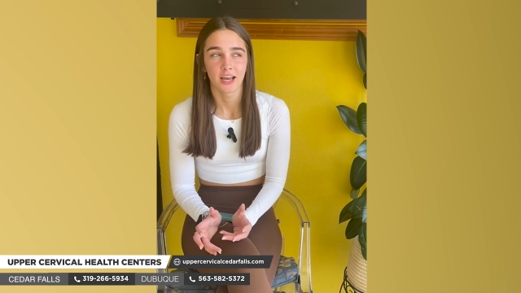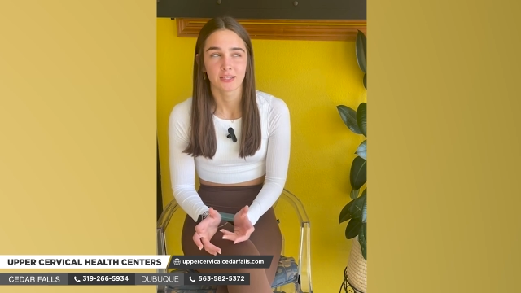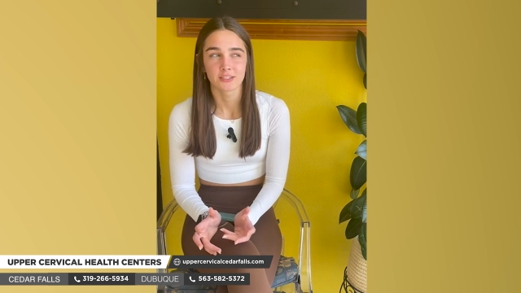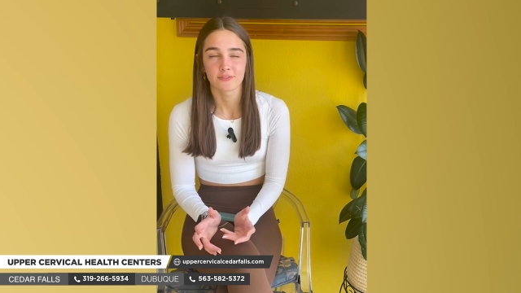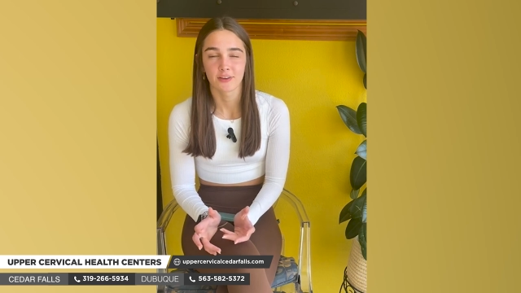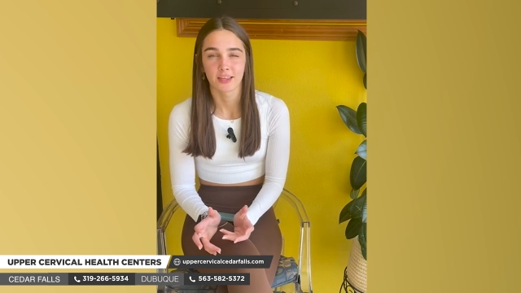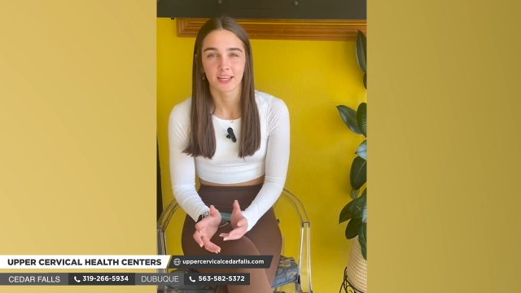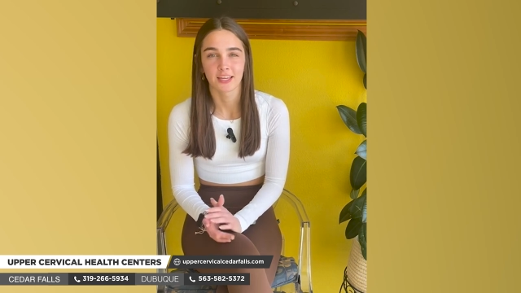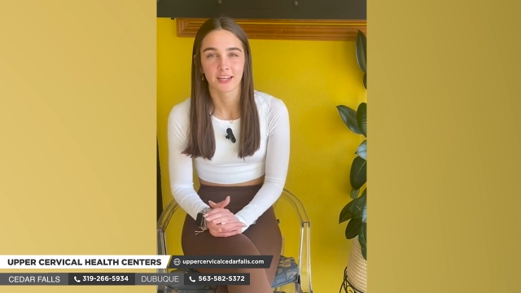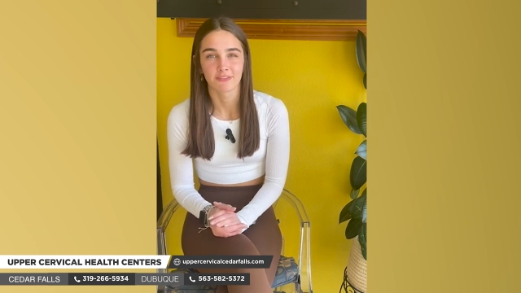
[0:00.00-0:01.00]
I just felt like
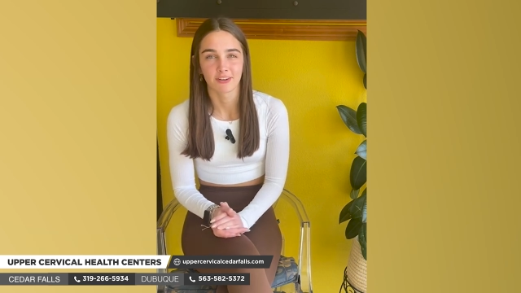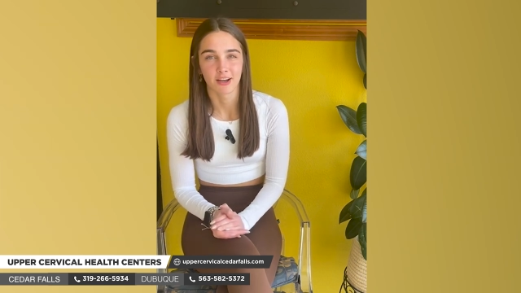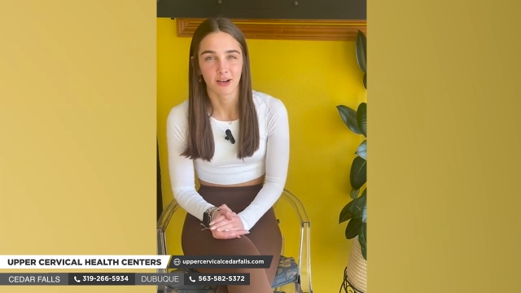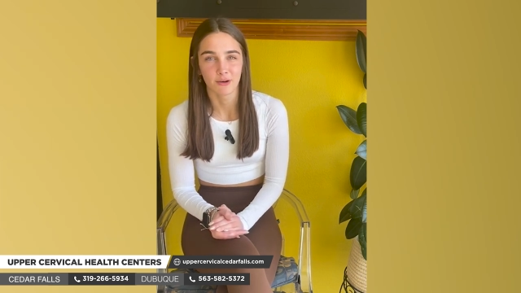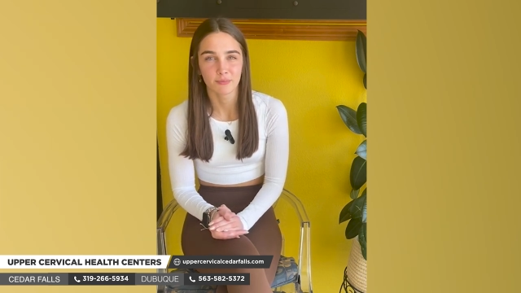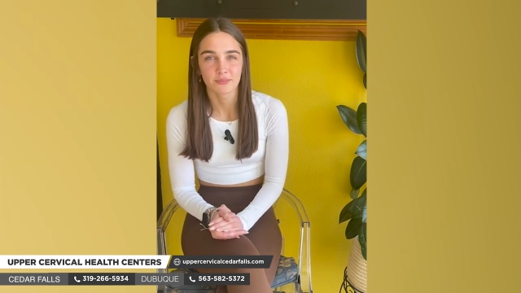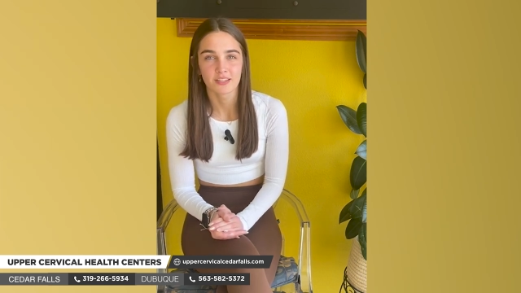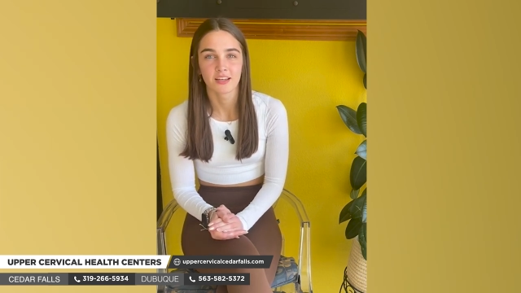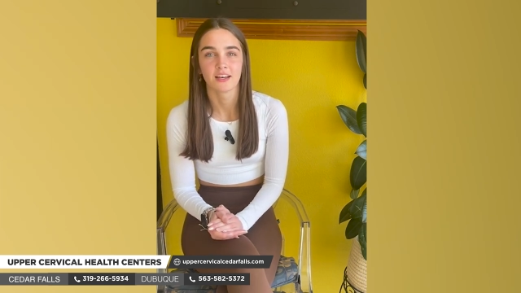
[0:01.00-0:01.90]
it never helped.